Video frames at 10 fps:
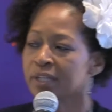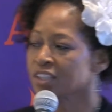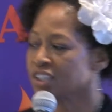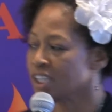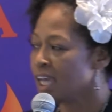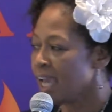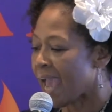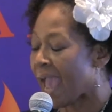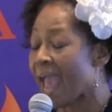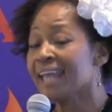Because see,
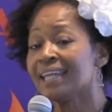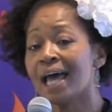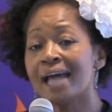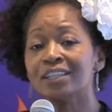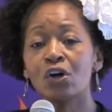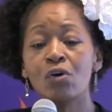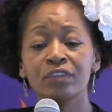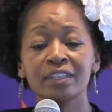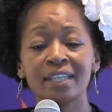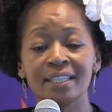had not
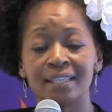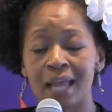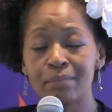gone the distance,